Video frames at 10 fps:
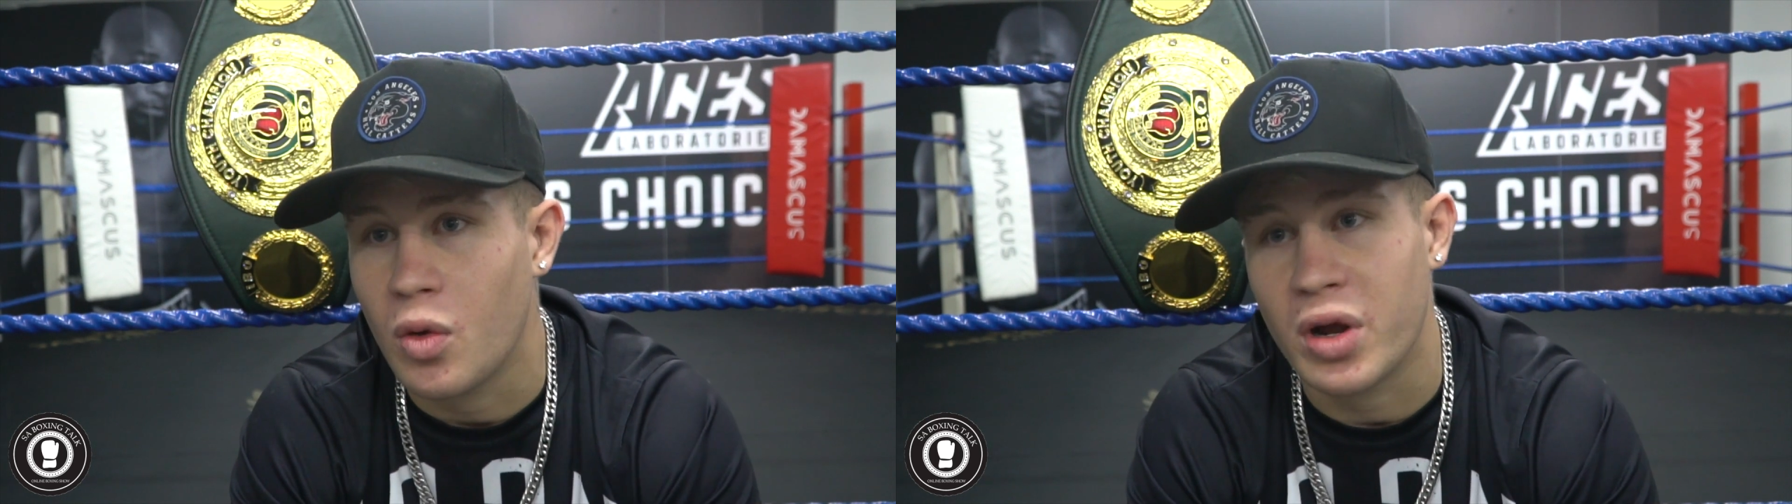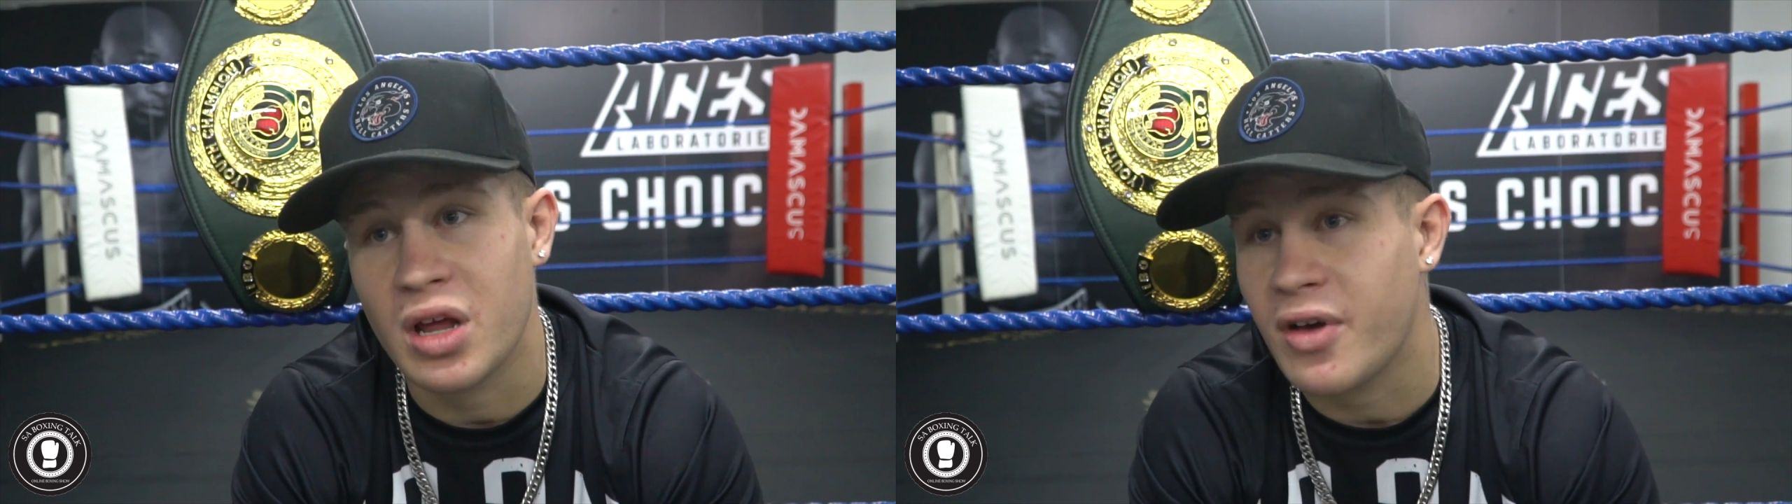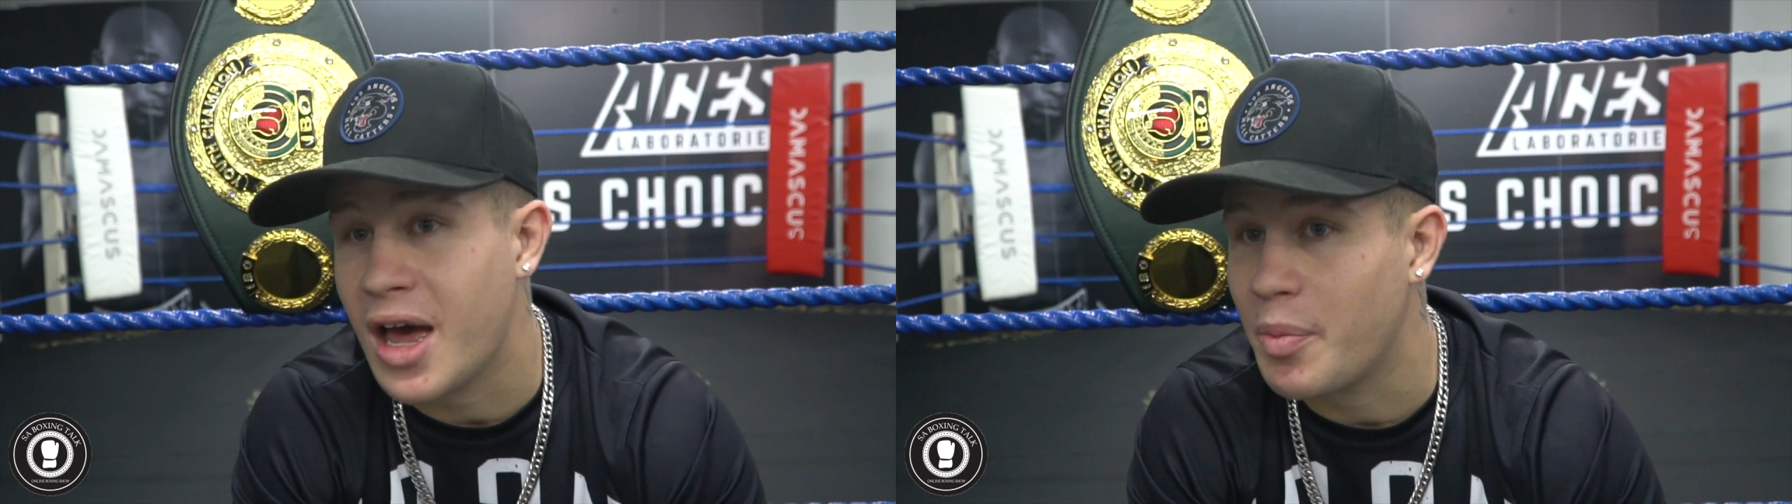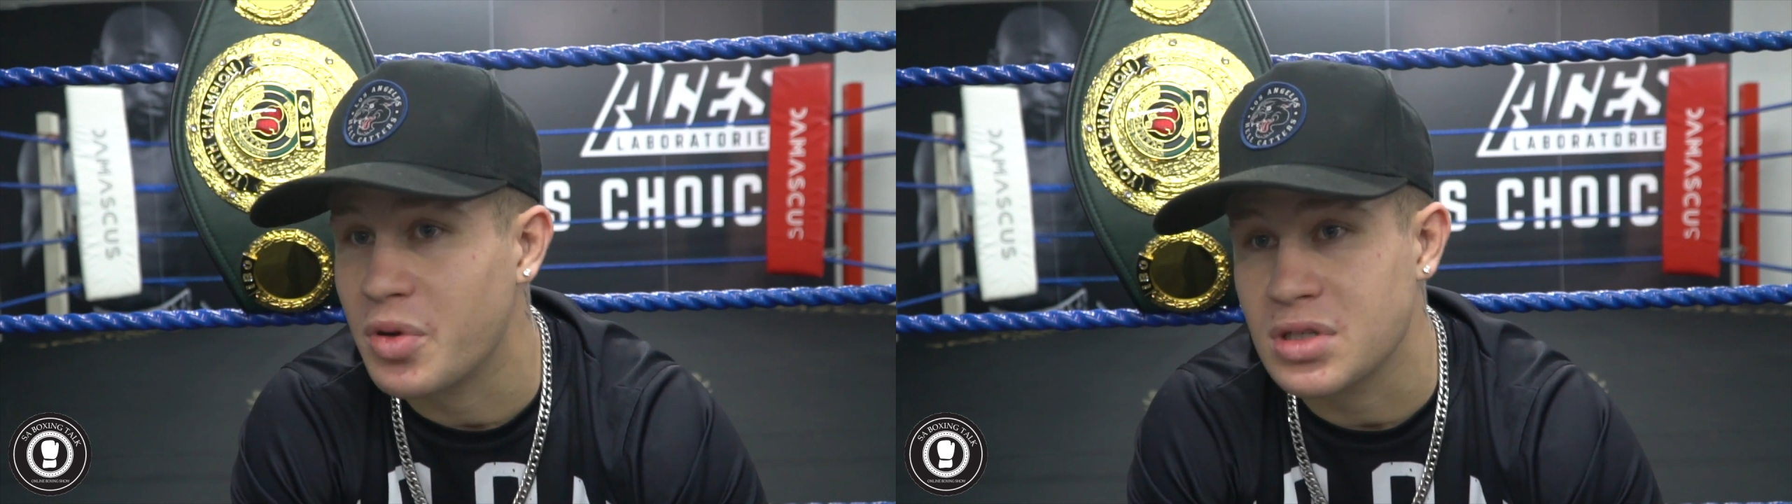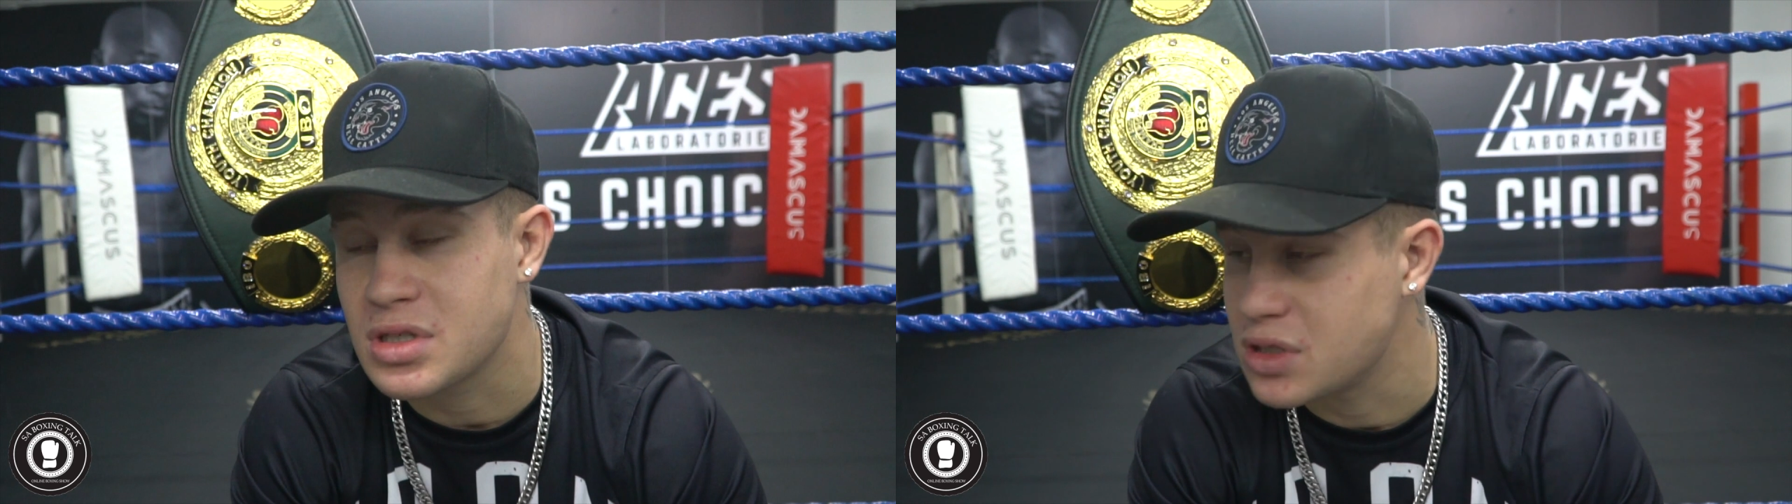Whatever
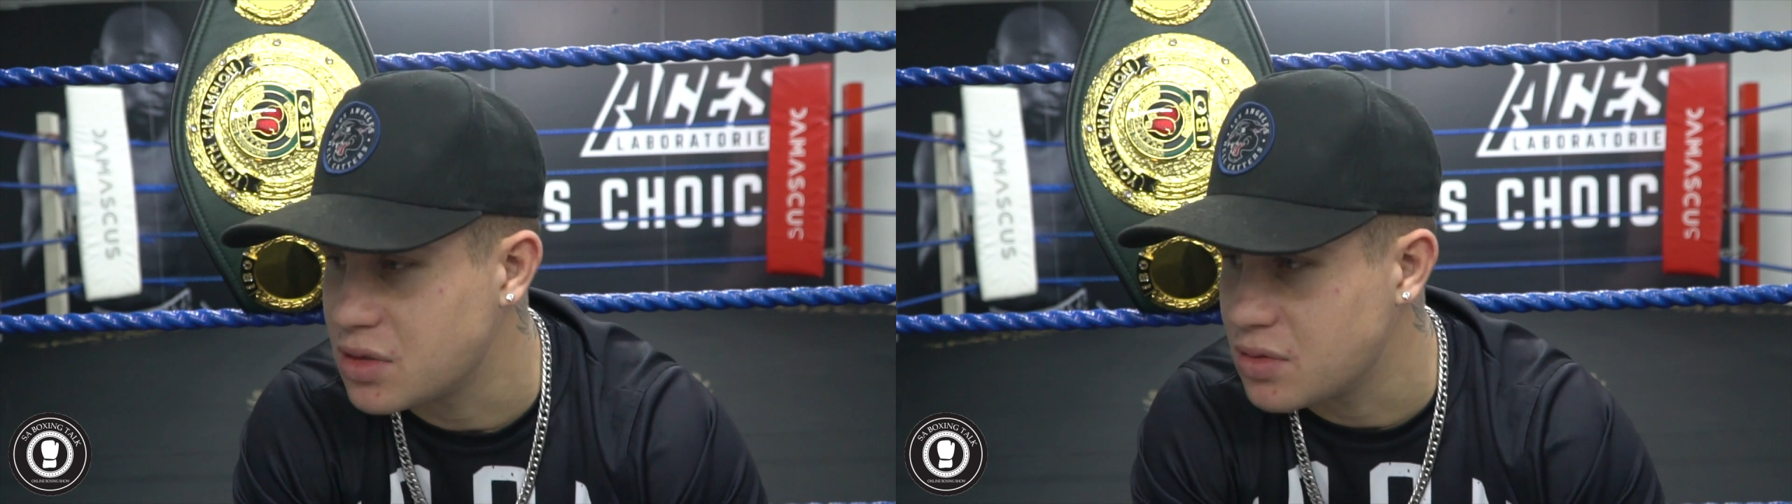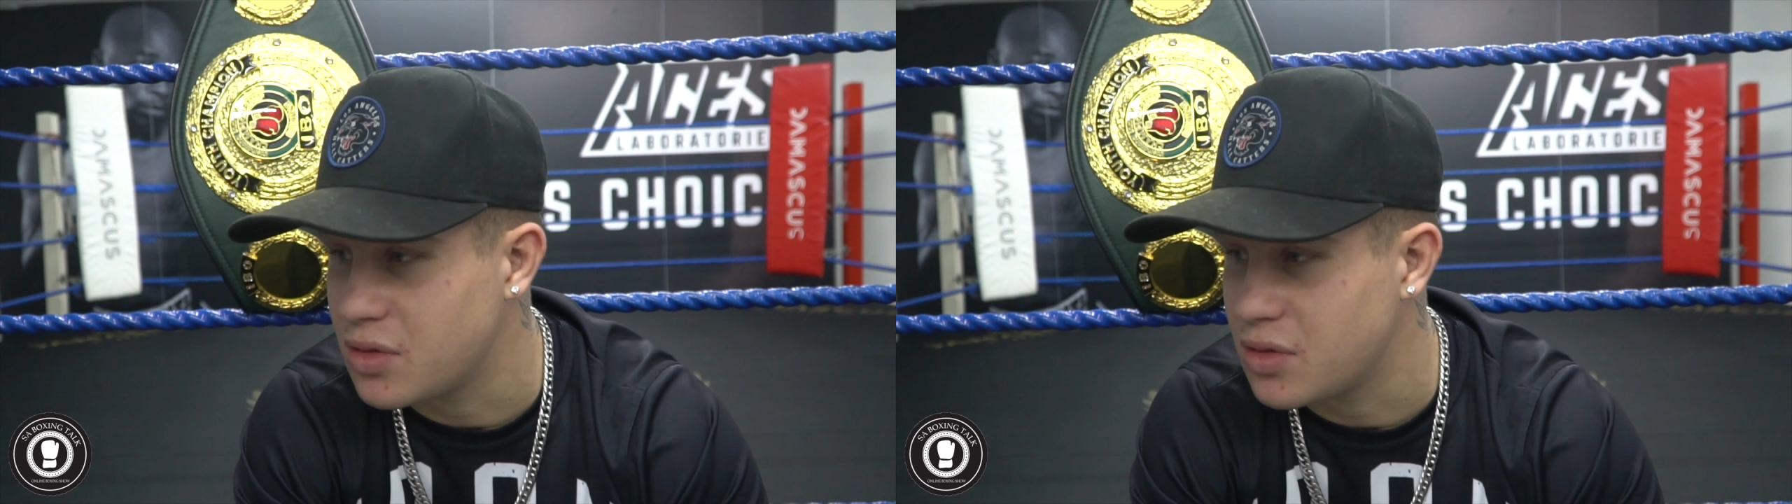happens.